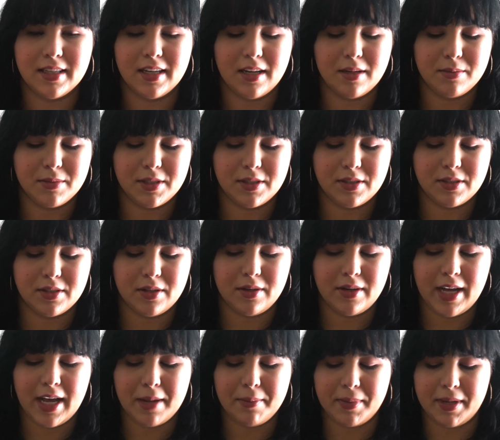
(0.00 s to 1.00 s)
I'm so
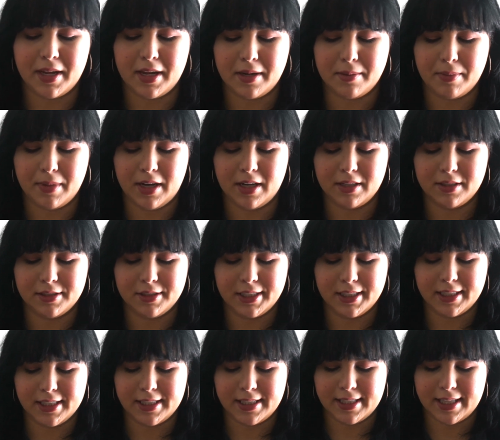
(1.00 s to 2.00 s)
happy I bought
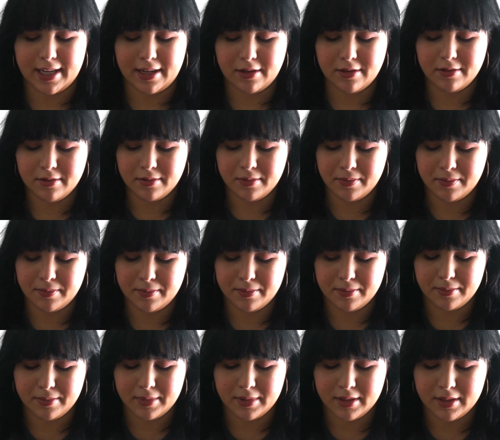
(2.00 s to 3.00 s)
during the sale,
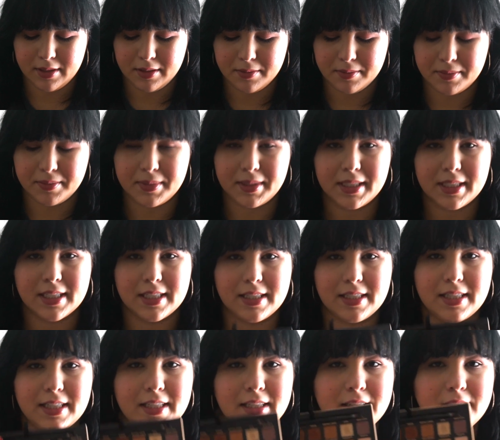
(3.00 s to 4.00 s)
because
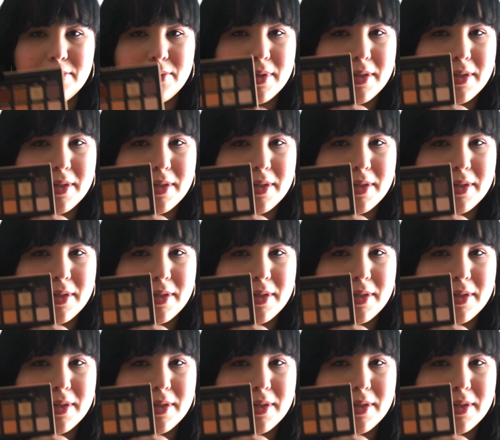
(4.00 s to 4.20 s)
this is